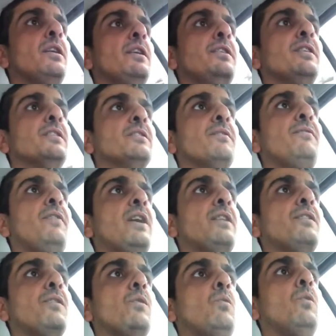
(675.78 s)
it does
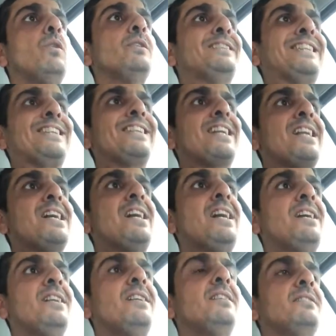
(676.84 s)
affect the ones that are
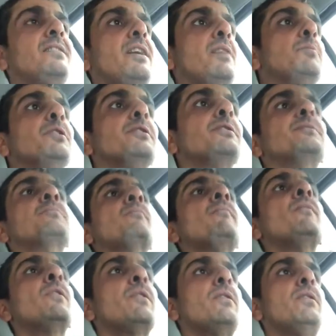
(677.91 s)
non-scammers.
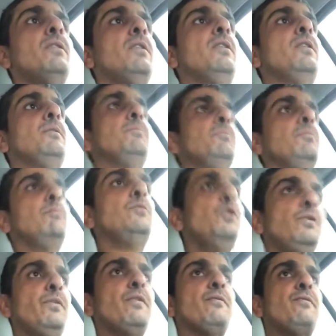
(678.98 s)

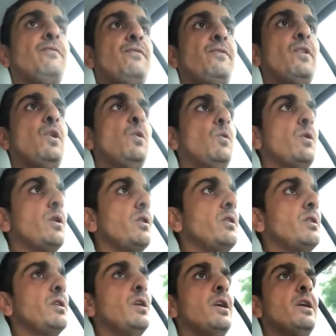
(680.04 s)
Moving
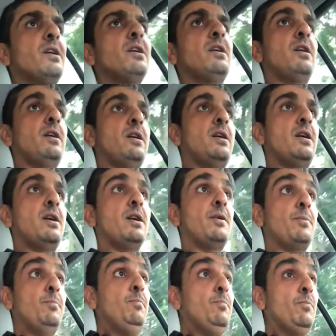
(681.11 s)
forward,
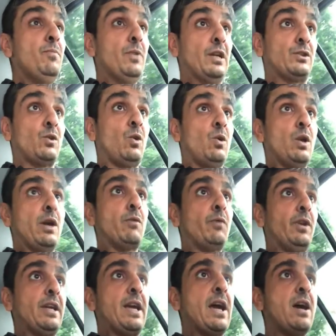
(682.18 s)
that's all I
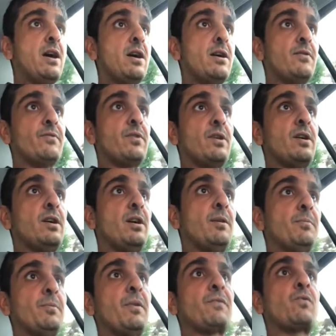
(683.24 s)
really have.
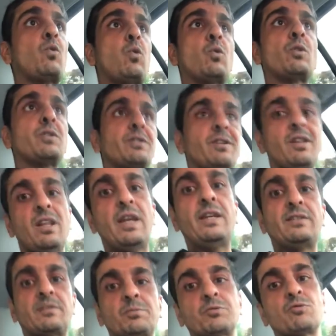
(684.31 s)
Of course, like,
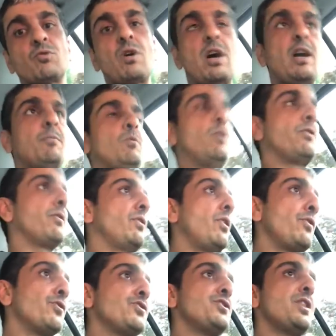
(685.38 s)
subscribe, all that
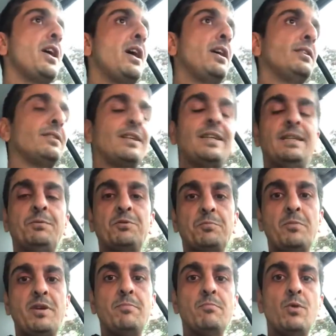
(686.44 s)
other jazz. It keeps
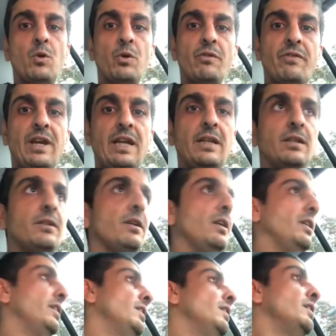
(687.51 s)
me motivated,
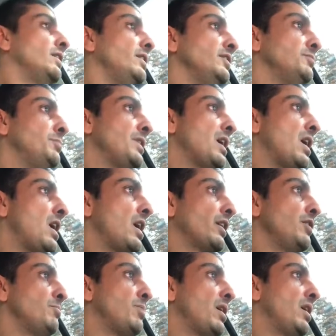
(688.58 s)
keeps me
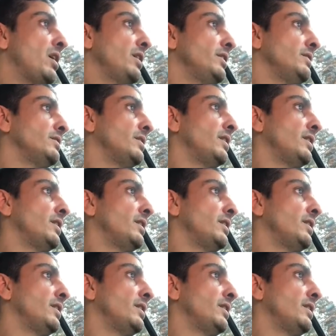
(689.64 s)
occupied